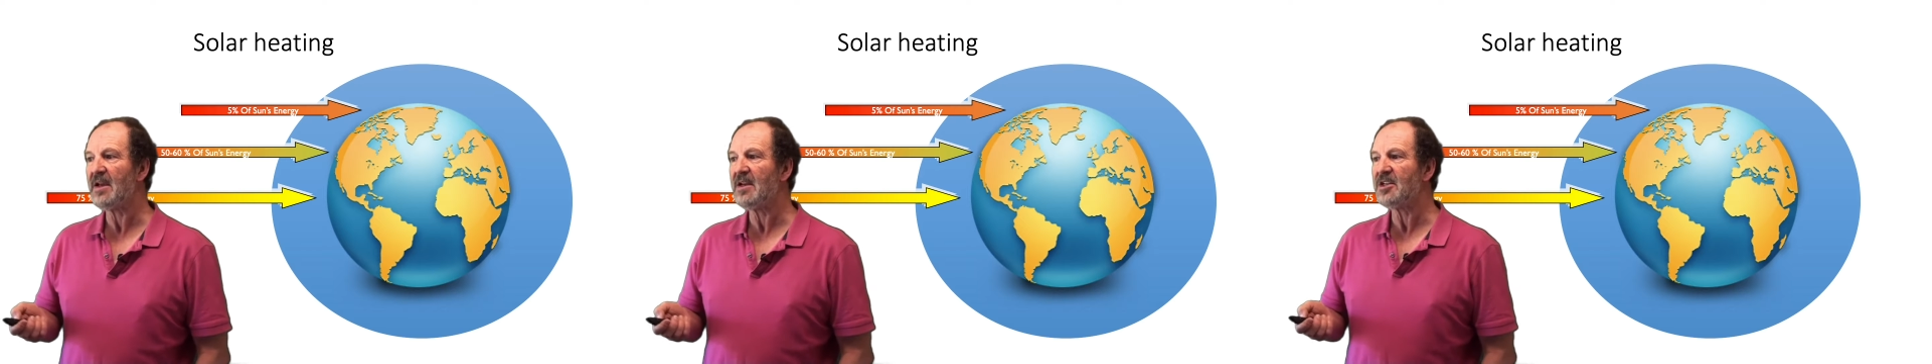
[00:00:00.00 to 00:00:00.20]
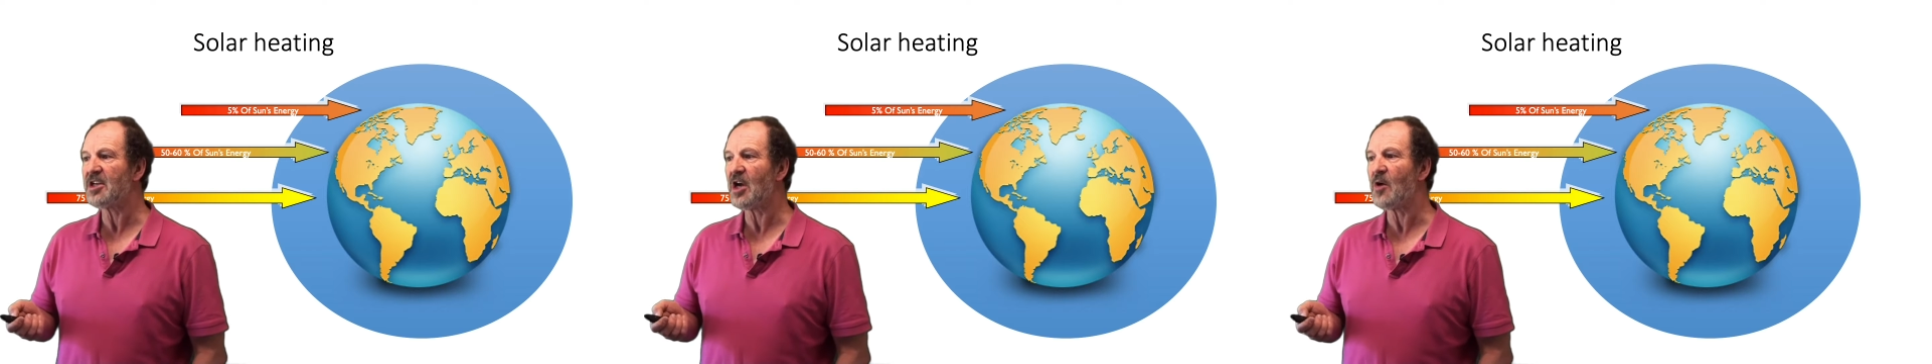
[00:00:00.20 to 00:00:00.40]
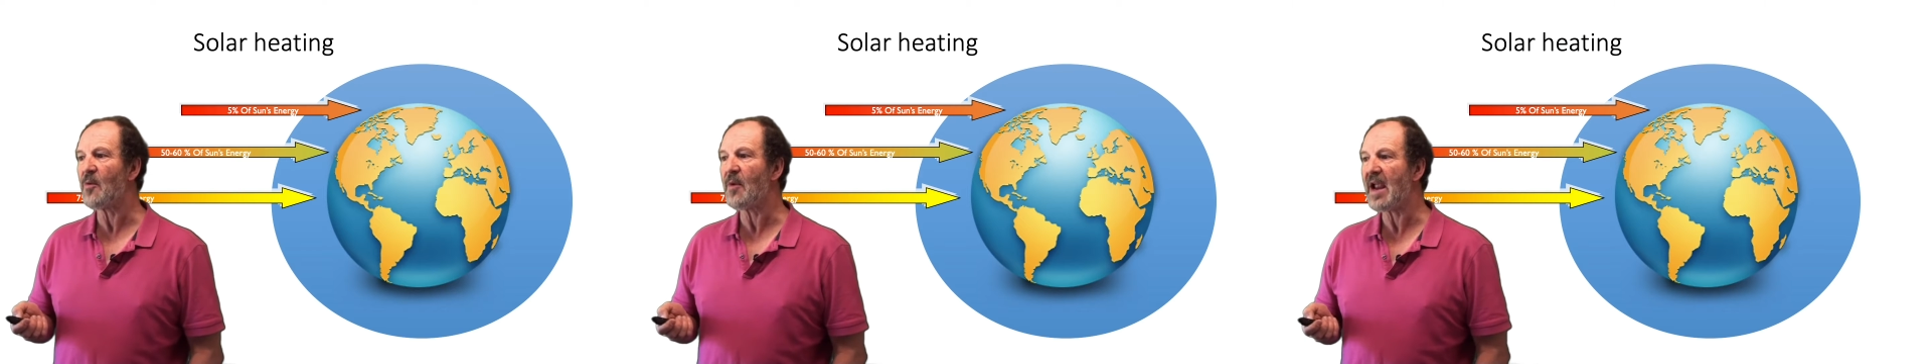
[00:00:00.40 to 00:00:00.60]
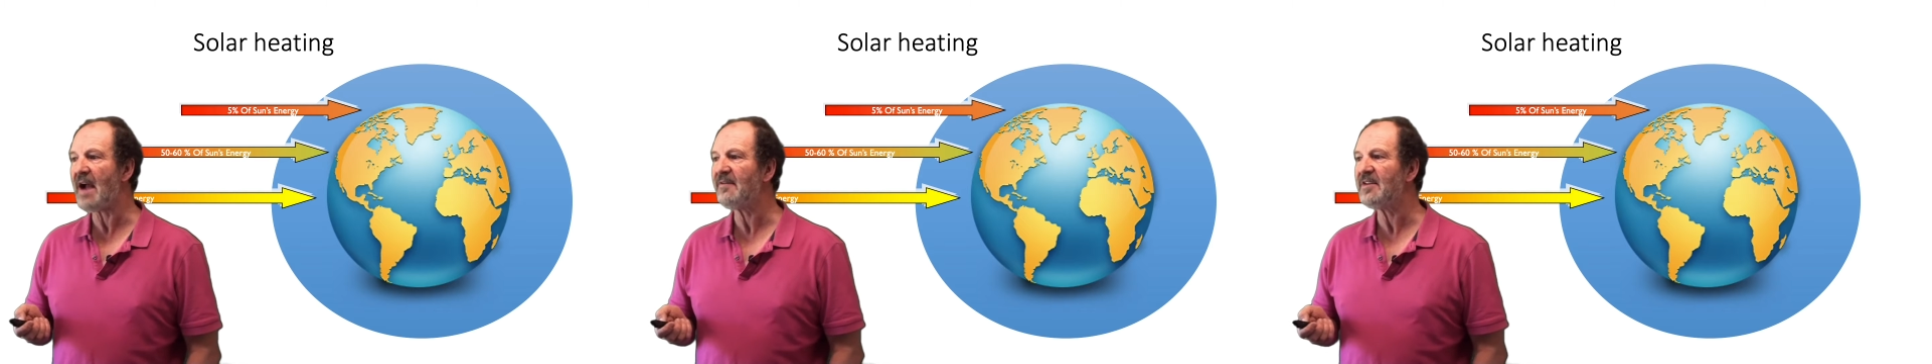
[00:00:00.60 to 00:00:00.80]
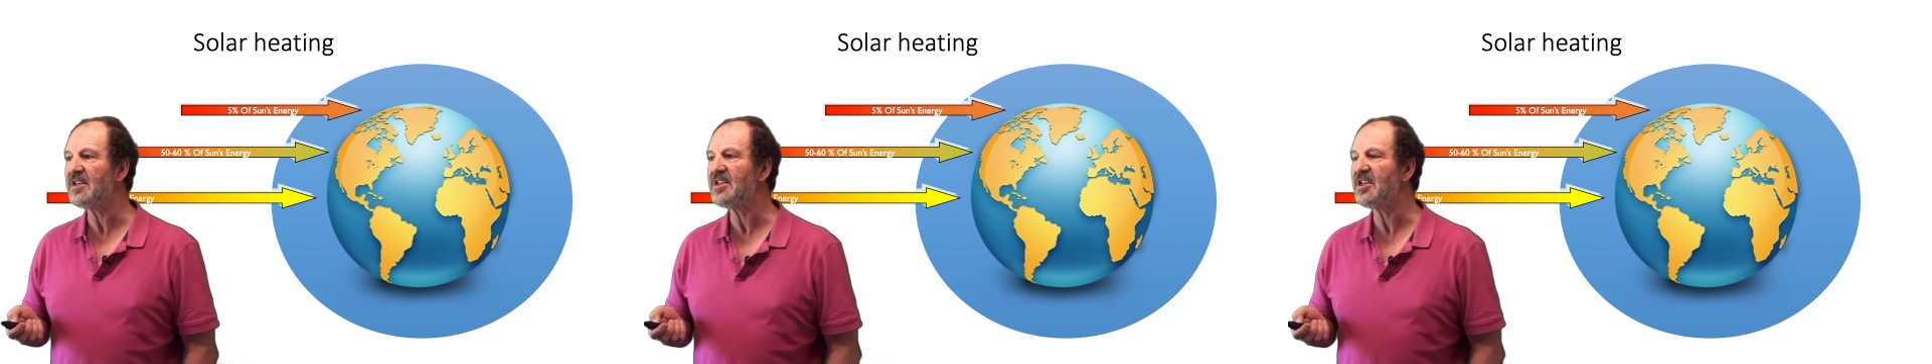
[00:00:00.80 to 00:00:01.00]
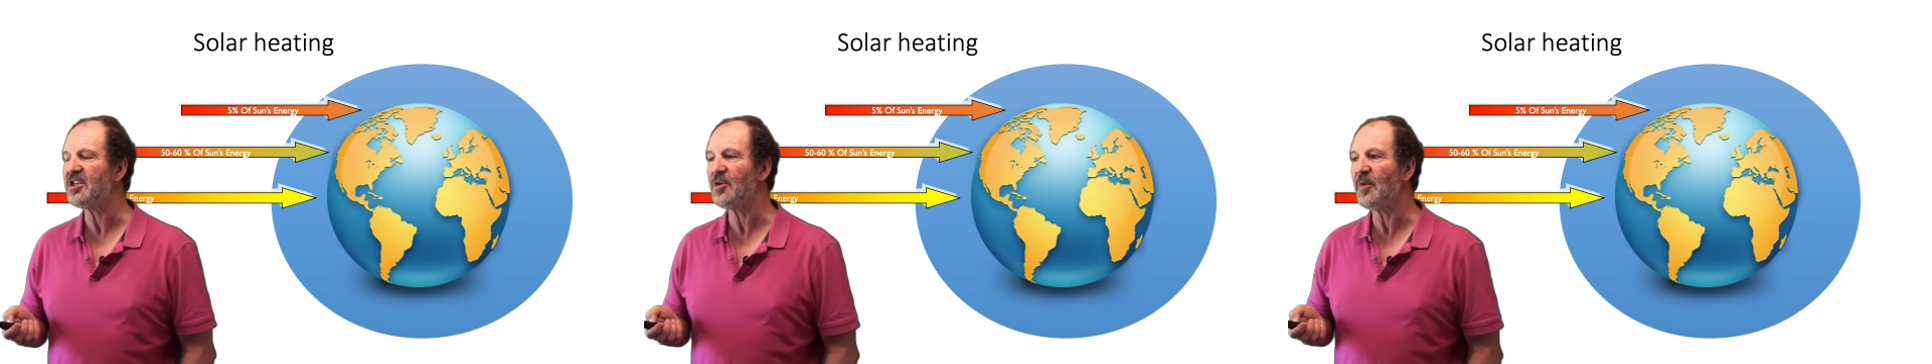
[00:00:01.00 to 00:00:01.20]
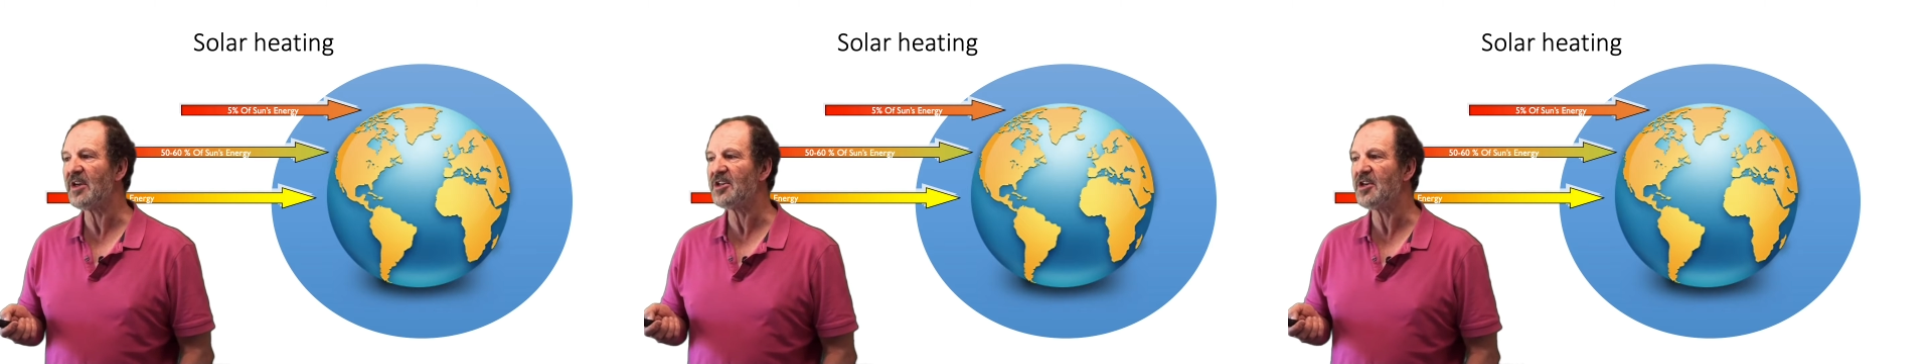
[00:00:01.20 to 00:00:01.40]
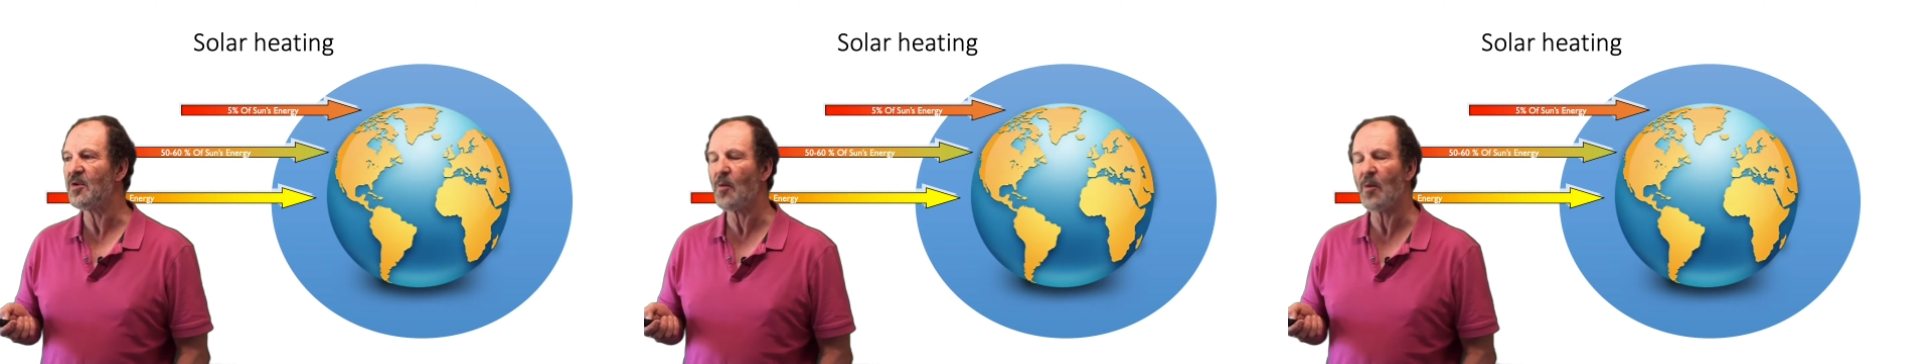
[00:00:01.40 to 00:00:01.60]
So we have this
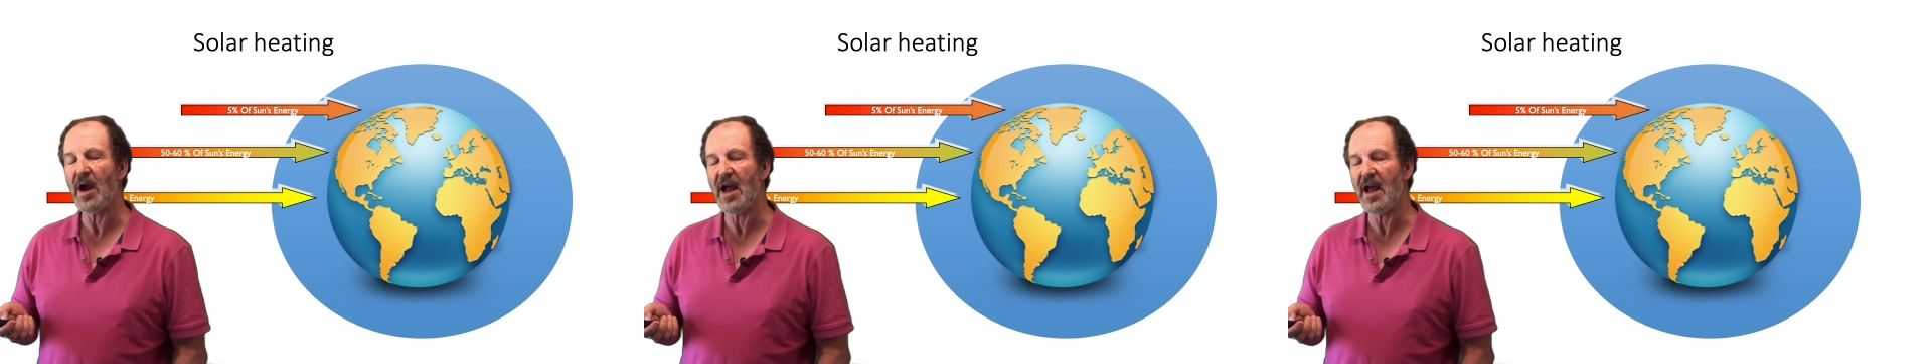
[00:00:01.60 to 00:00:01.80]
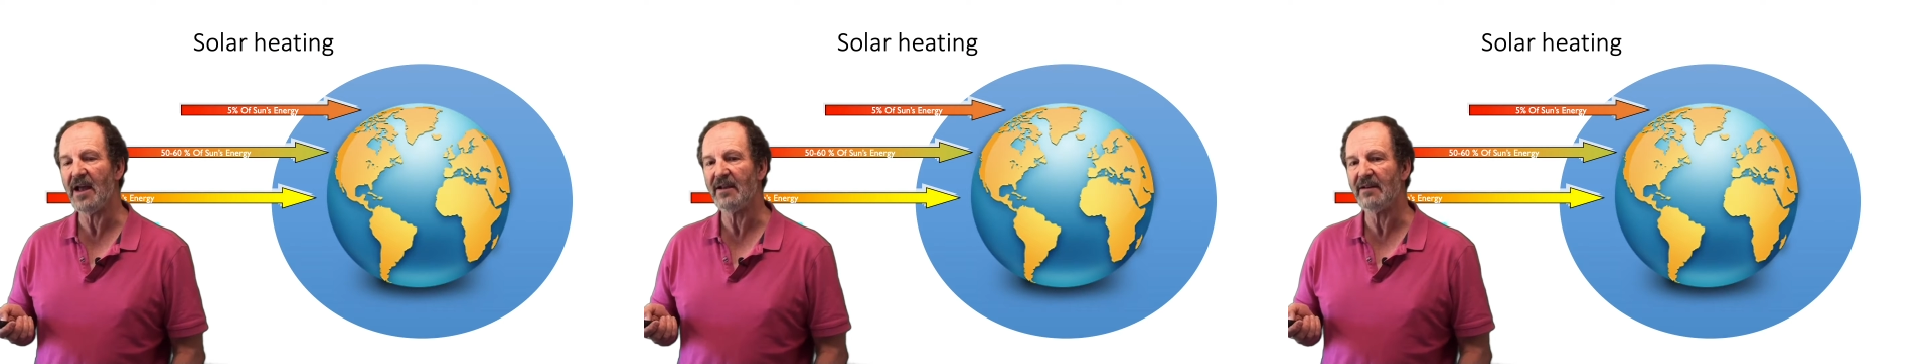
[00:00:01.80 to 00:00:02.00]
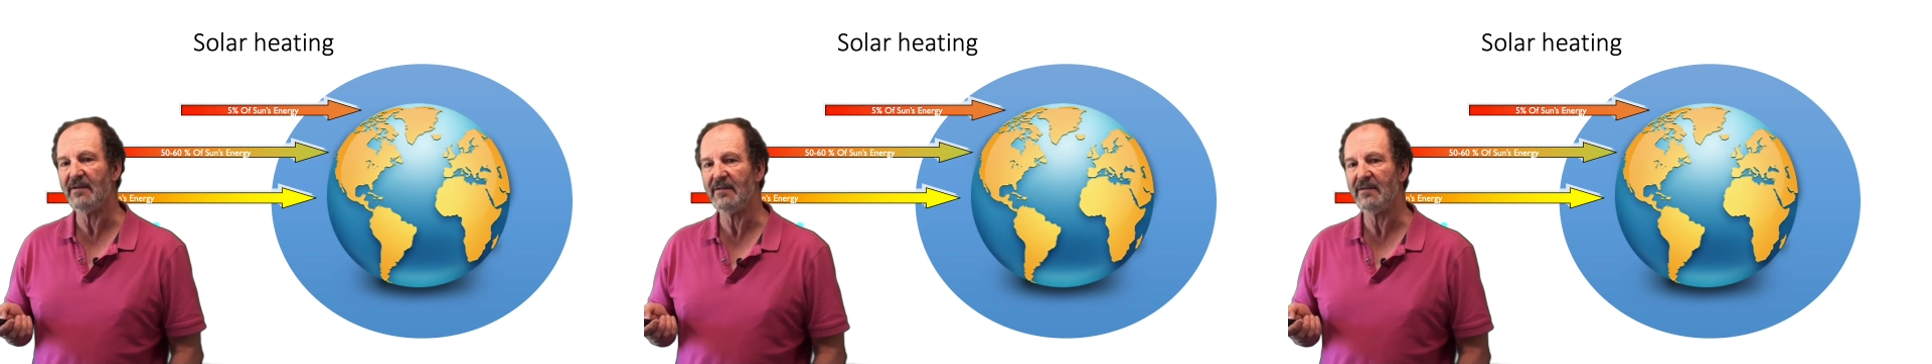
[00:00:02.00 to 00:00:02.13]
situation where